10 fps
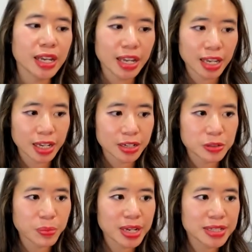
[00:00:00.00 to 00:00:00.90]
And
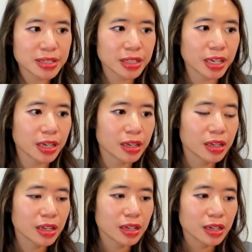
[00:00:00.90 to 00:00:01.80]
basically,
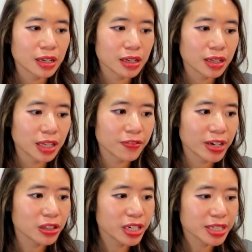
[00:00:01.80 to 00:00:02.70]
if I
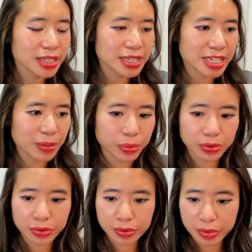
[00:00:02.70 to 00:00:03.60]
look at this
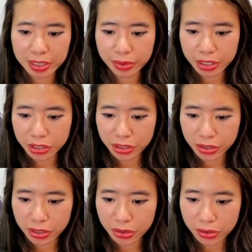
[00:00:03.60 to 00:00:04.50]
example, which I'm going to show
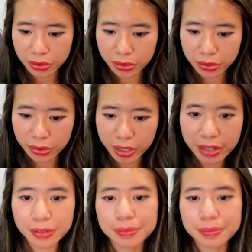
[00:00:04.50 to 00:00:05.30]
you here.